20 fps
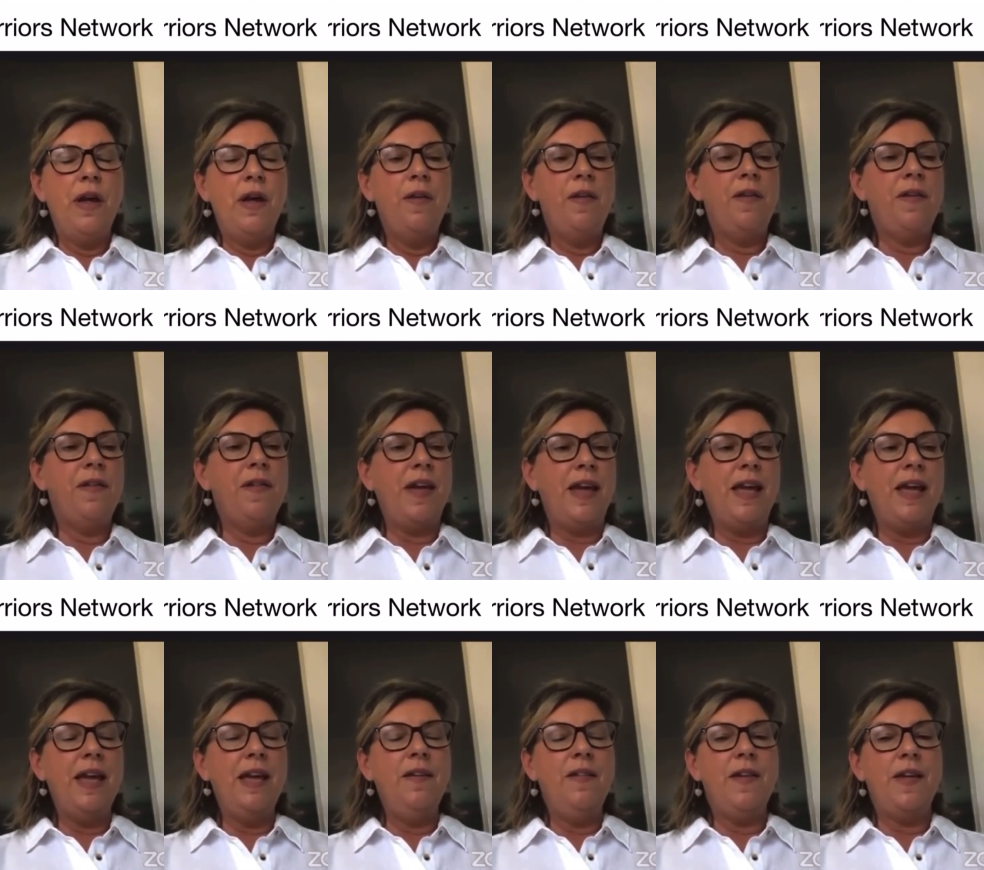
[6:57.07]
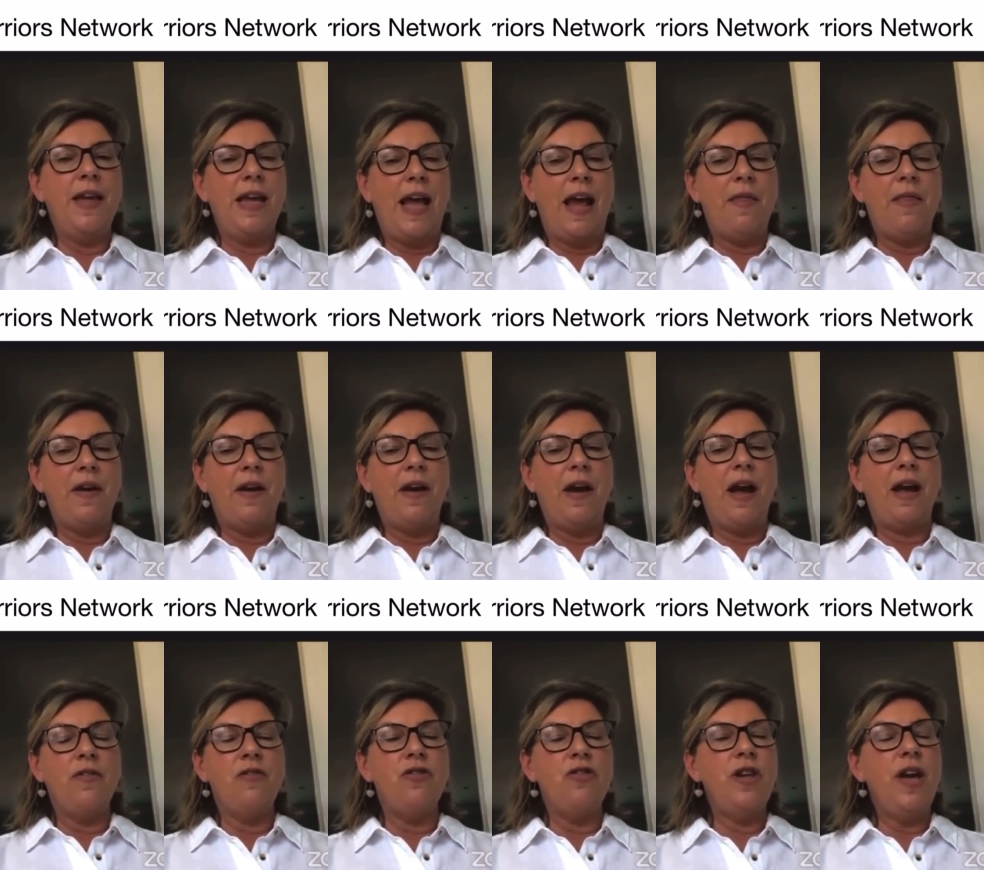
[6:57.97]
sticking together
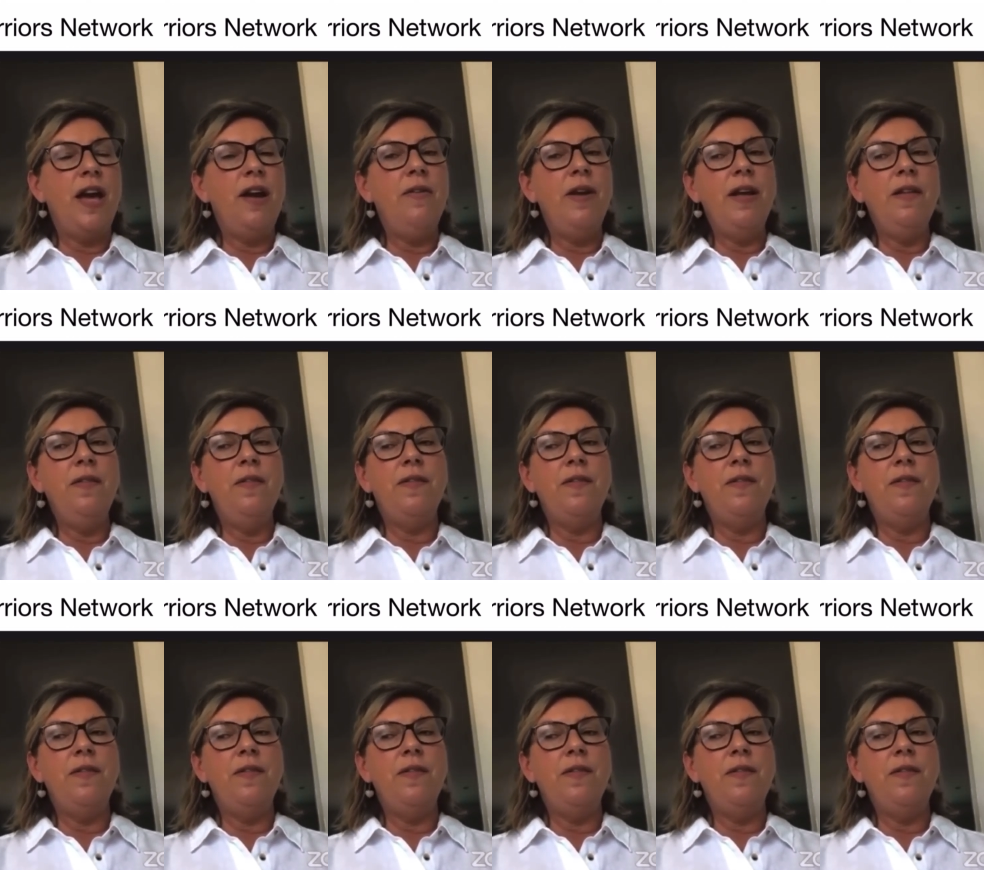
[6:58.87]
and sharing